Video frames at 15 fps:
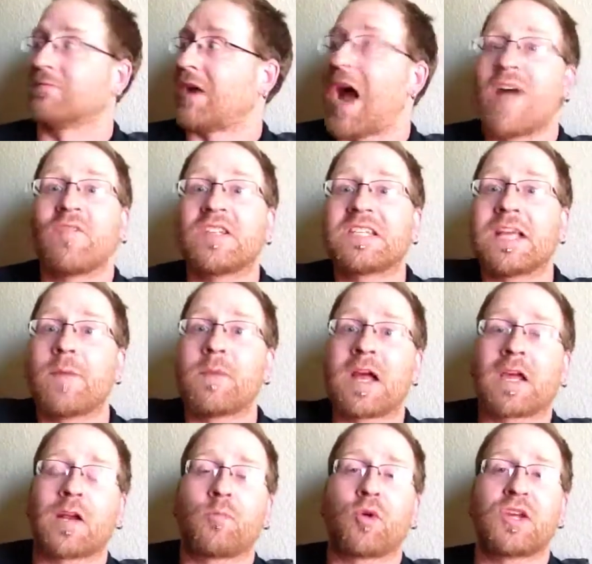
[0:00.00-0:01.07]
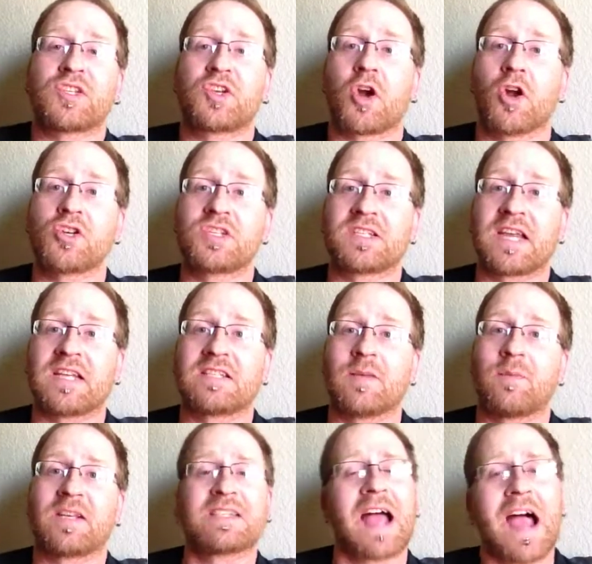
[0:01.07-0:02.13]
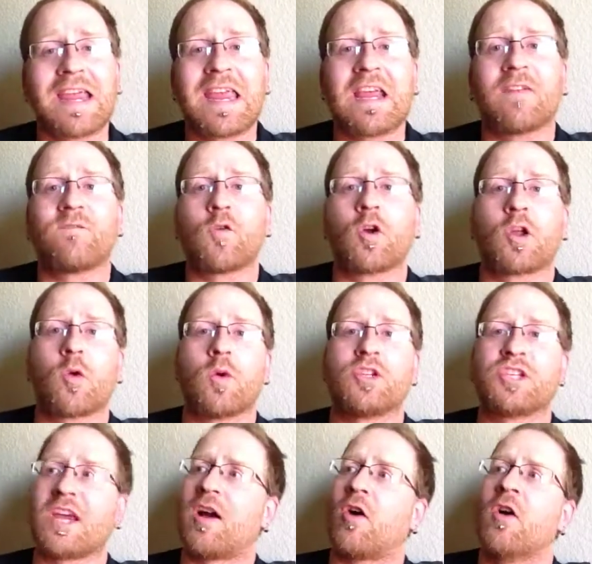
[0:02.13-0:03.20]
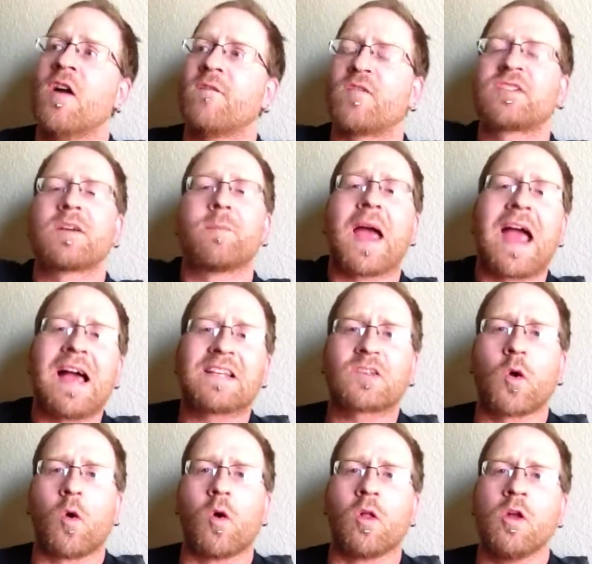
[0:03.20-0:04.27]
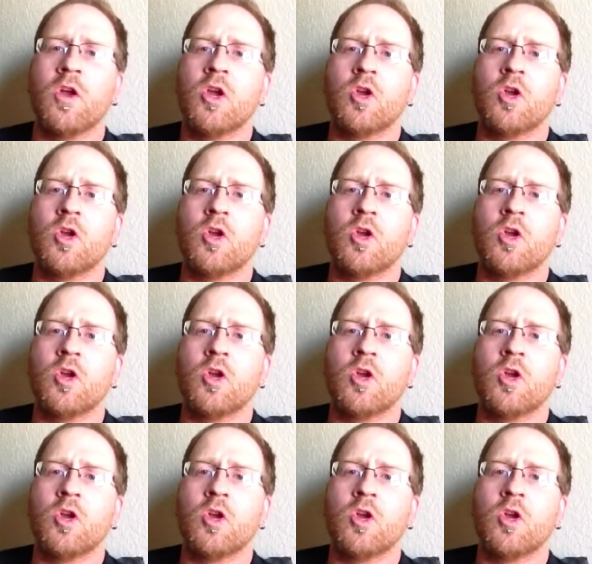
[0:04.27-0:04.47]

Obviously, I'm not going to press charges against him because I can't afford to go in jail for some asshole